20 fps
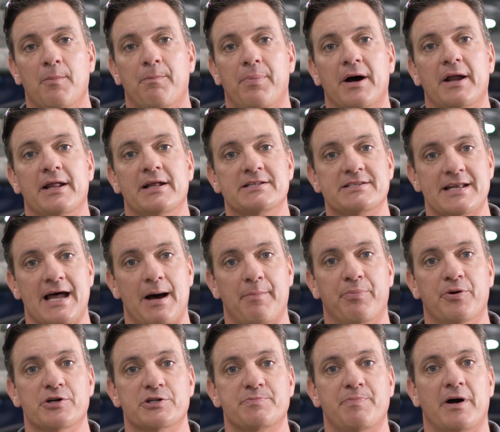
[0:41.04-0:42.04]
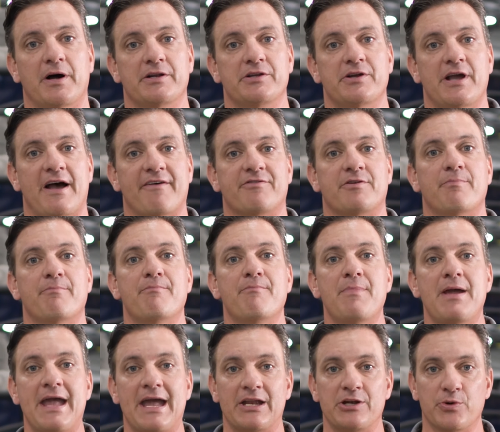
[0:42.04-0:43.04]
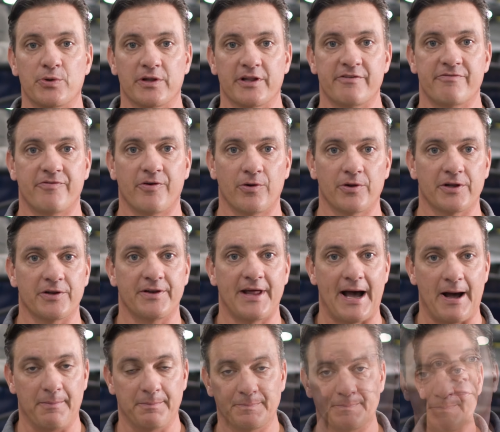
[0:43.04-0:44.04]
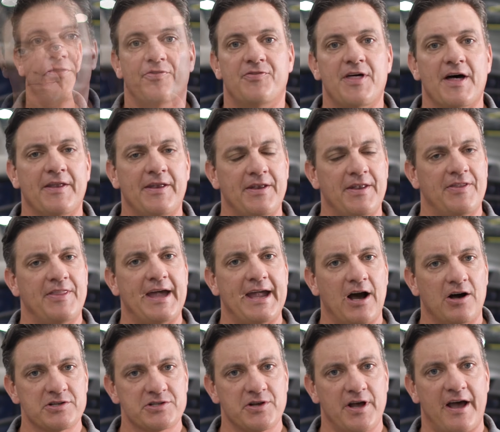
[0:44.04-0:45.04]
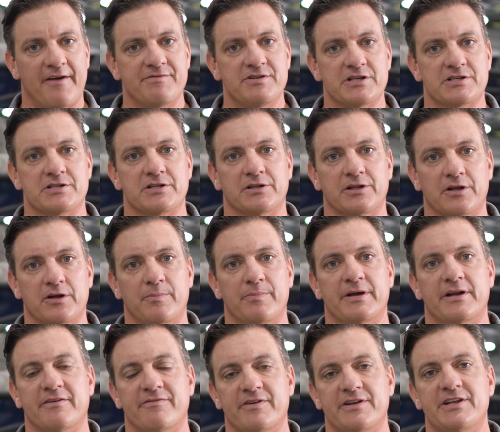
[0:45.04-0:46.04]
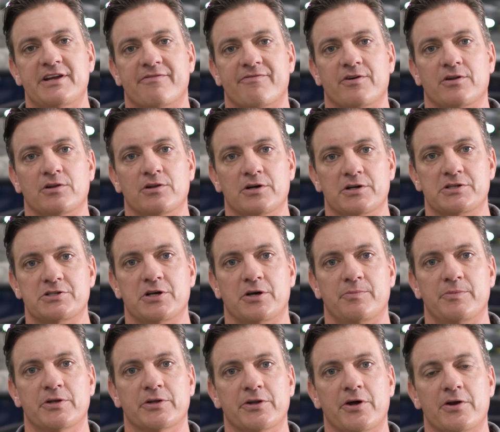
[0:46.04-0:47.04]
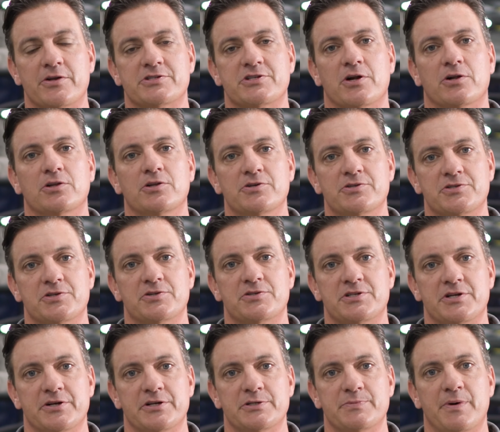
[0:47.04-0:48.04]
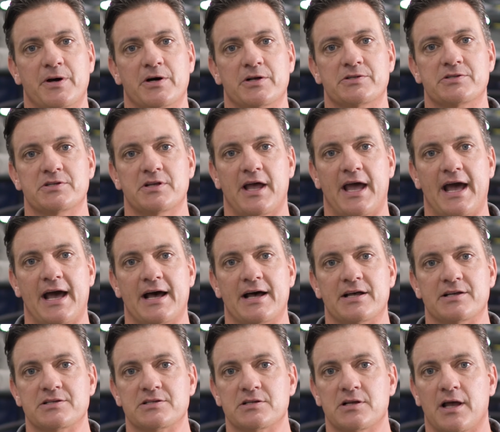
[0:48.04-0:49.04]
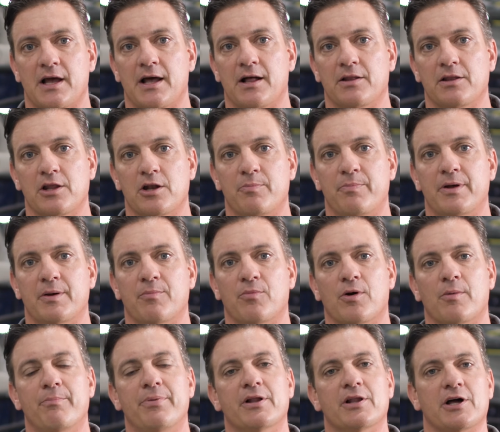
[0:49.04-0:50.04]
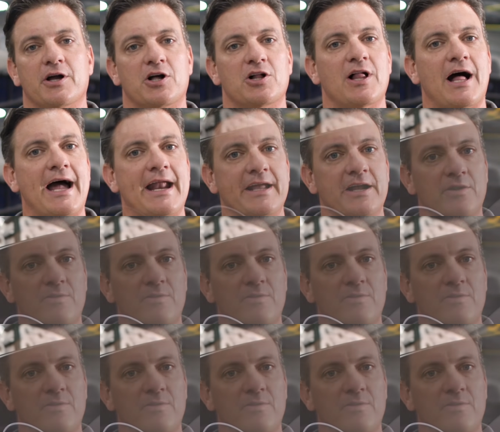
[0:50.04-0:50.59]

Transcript: but it's not push button. You have to manually fold it down. Then they also have just a little bit of a different look to them. You'll notice our Lusso series boats has a little bit more billet cladding